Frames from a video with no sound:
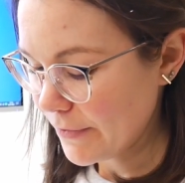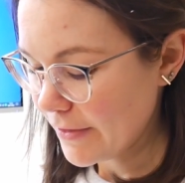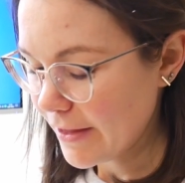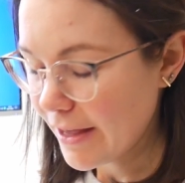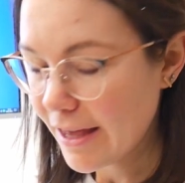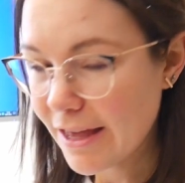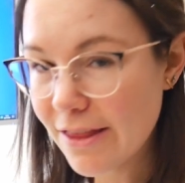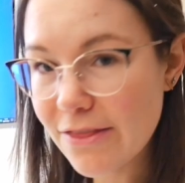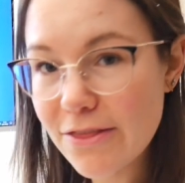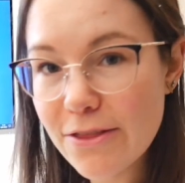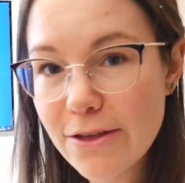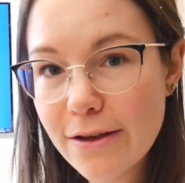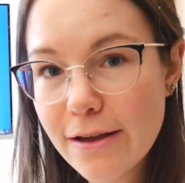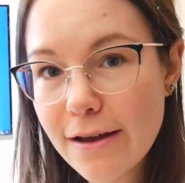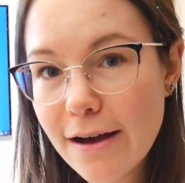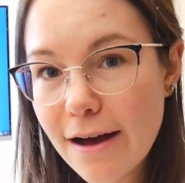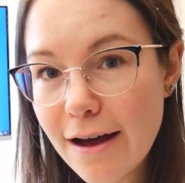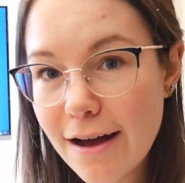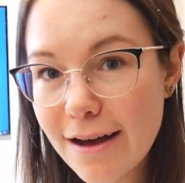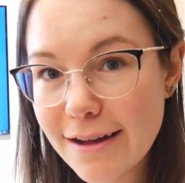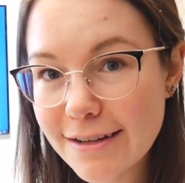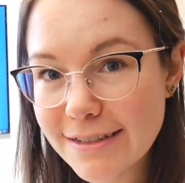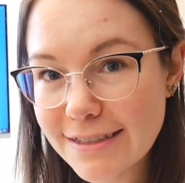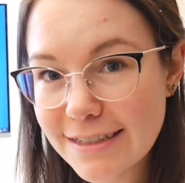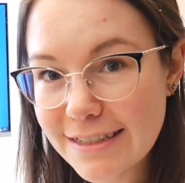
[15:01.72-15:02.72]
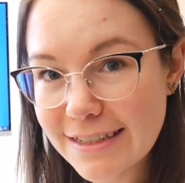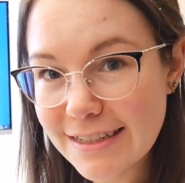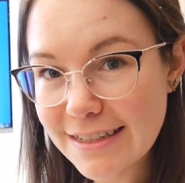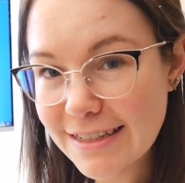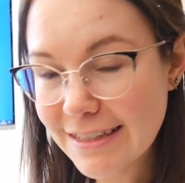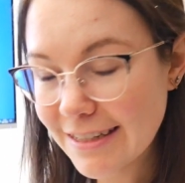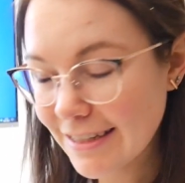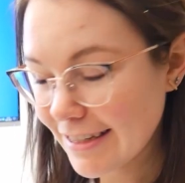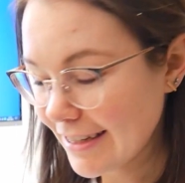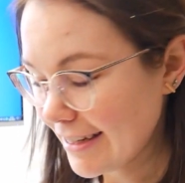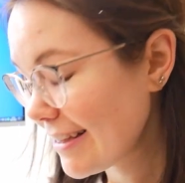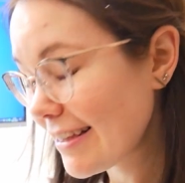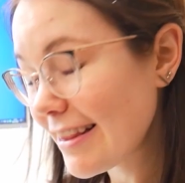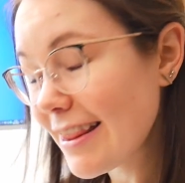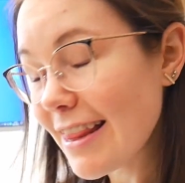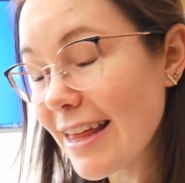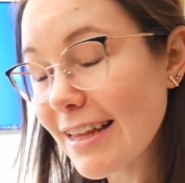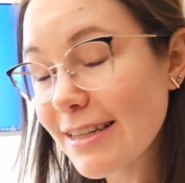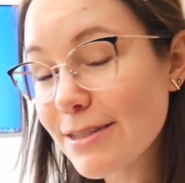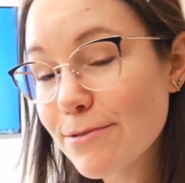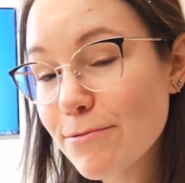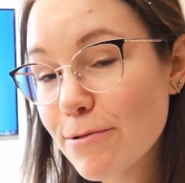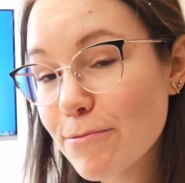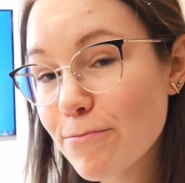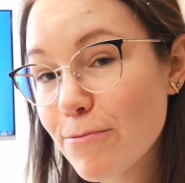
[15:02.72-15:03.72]
in the garden.
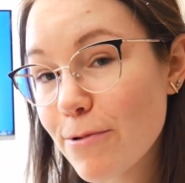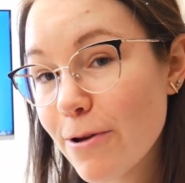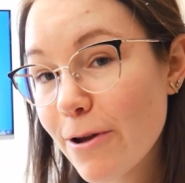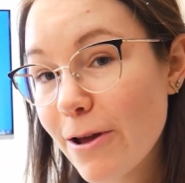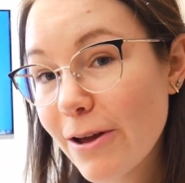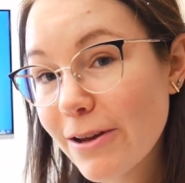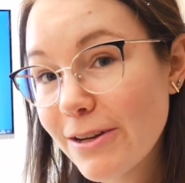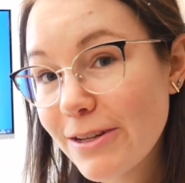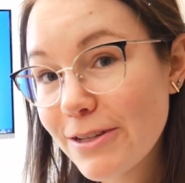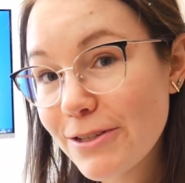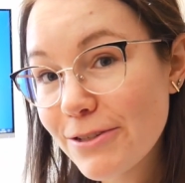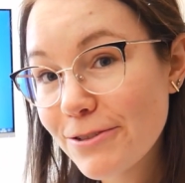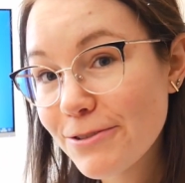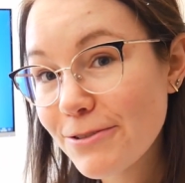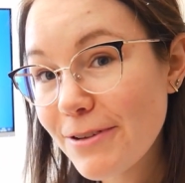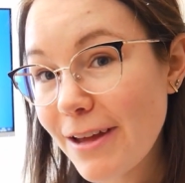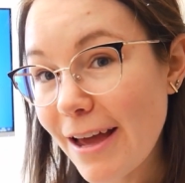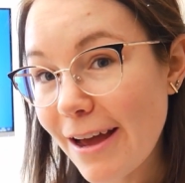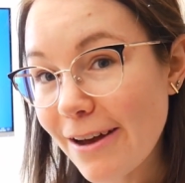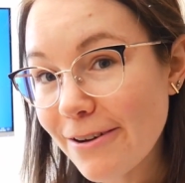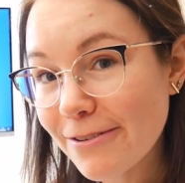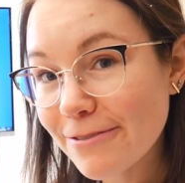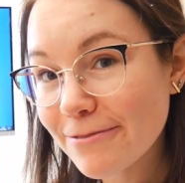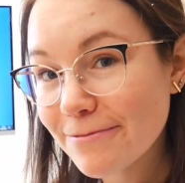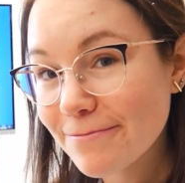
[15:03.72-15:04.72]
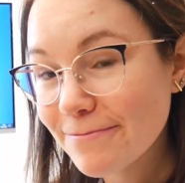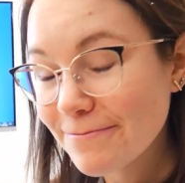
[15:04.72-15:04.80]
That's what we're gonna do now.